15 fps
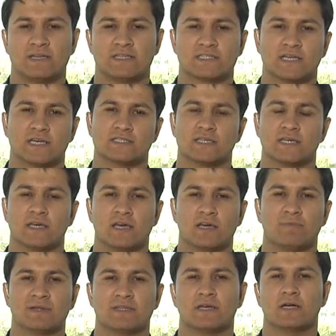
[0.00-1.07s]
discussing
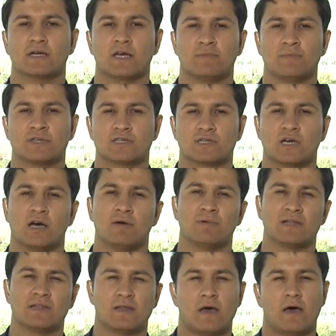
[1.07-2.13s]
Hekmatyar coming to
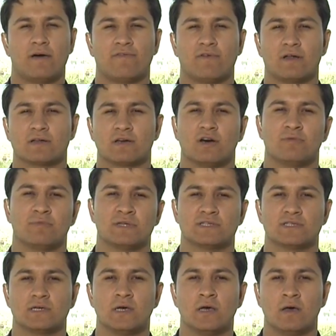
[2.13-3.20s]
Kabul and the Afghan
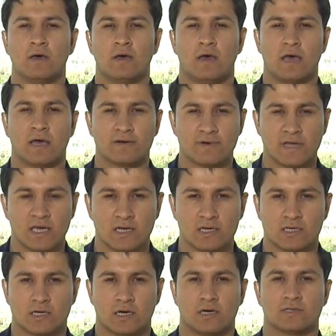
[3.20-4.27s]
government
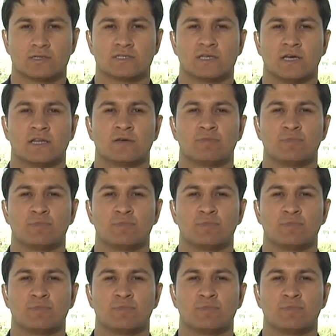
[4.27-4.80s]
agreeing to sign a